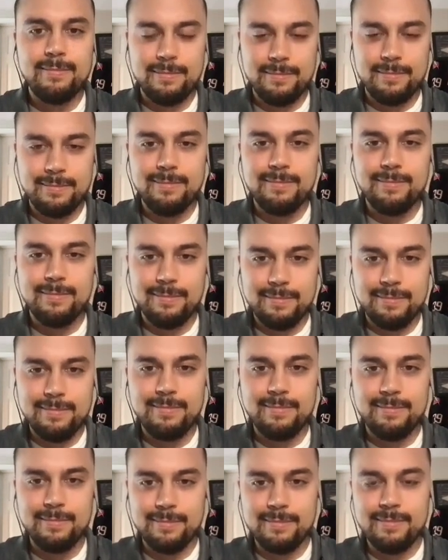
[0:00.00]

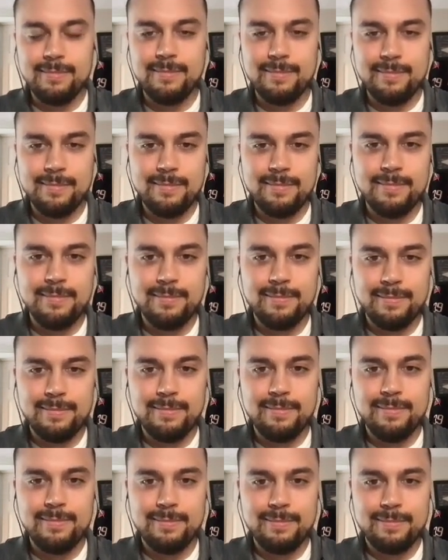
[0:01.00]

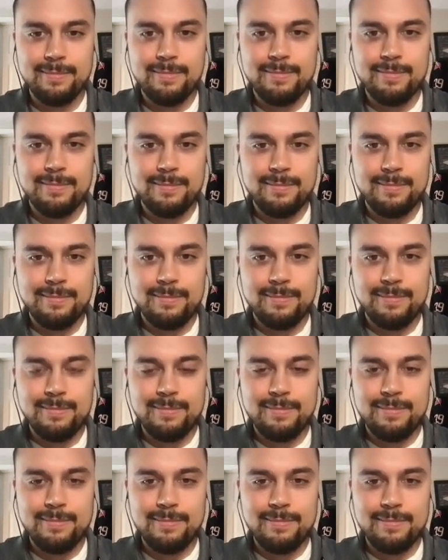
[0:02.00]

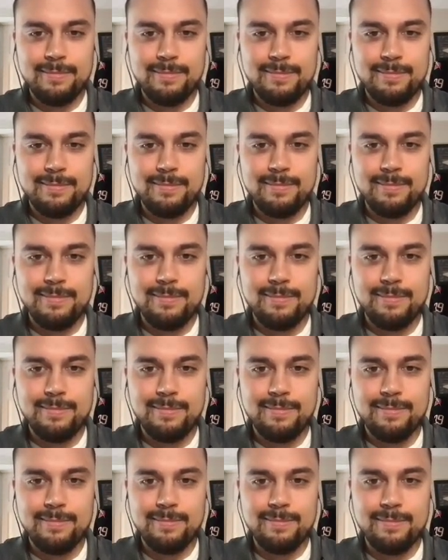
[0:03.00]

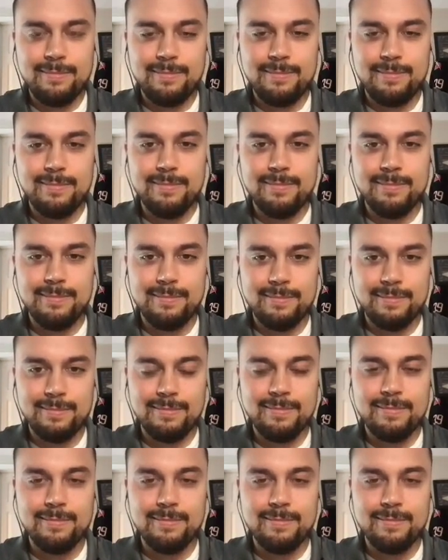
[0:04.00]
[no speech]